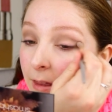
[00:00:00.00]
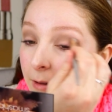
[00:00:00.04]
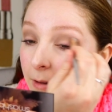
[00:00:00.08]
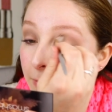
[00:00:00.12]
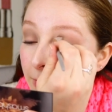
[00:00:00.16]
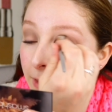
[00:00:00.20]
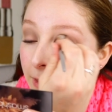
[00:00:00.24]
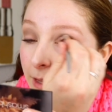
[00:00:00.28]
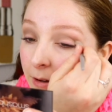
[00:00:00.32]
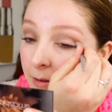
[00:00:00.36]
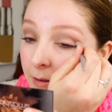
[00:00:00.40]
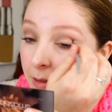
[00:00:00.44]
and
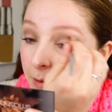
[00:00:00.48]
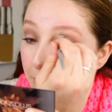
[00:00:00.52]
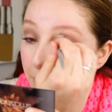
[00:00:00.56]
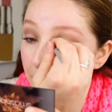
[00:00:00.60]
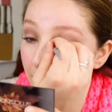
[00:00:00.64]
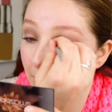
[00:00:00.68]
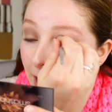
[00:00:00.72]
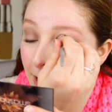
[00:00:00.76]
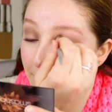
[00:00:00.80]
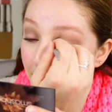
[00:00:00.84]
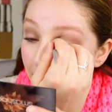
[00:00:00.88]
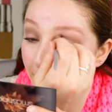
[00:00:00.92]
without the
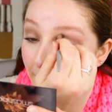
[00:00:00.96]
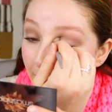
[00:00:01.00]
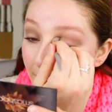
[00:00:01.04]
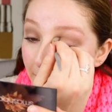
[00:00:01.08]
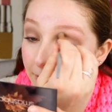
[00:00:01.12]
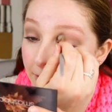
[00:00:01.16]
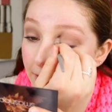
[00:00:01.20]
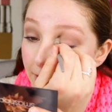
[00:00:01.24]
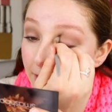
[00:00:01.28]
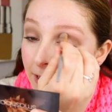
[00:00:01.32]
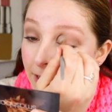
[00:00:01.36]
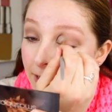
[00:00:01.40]
primer.
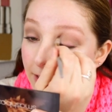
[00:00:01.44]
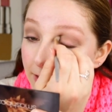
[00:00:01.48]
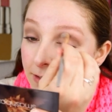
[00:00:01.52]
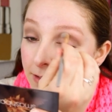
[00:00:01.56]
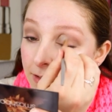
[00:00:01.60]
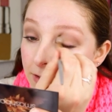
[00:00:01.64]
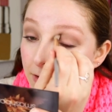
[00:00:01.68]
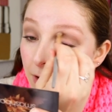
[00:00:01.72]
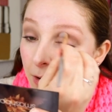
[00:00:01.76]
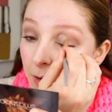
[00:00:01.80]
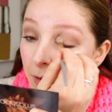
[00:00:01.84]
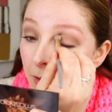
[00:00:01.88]
Everything is
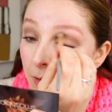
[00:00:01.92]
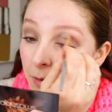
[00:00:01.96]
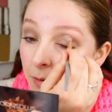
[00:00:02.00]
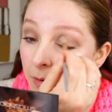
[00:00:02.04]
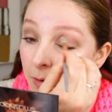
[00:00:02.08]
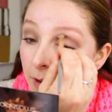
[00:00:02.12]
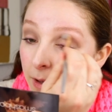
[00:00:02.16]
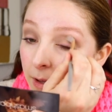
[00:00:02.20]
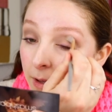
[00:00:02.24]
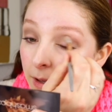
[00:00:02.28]
so